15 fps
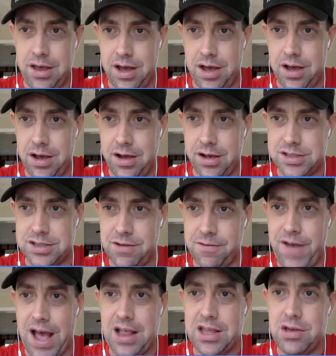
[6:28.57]
It's the
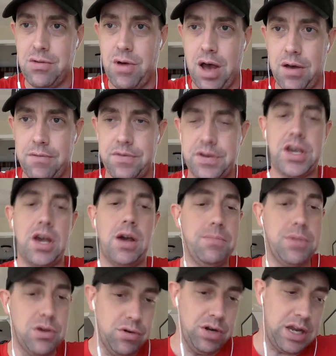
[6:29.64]
value of
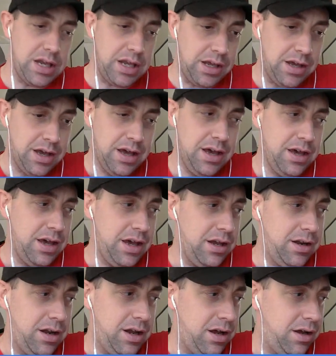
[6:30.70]
community,
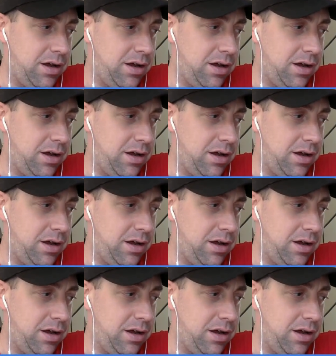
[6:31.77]
and